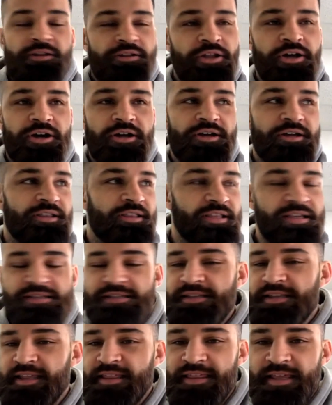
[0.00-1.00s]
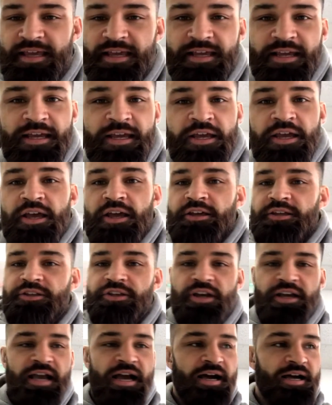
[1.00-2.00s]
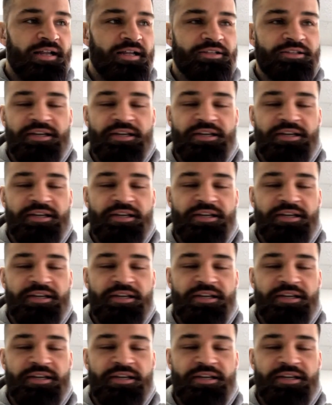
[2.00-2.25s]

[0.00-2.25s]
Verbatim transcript: look, this is the thing. You got